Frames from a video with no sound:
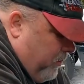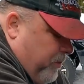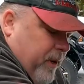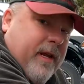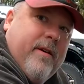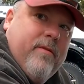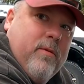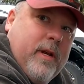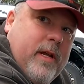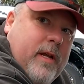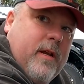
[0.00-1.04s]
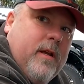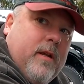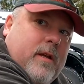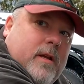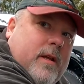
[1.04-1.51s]
we're putting a different one in.
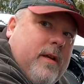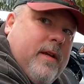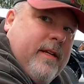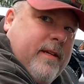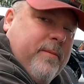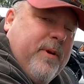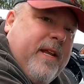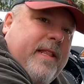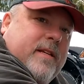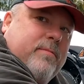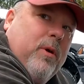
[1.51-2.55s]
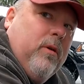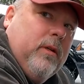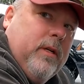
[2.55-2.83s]
Except we need this bolt.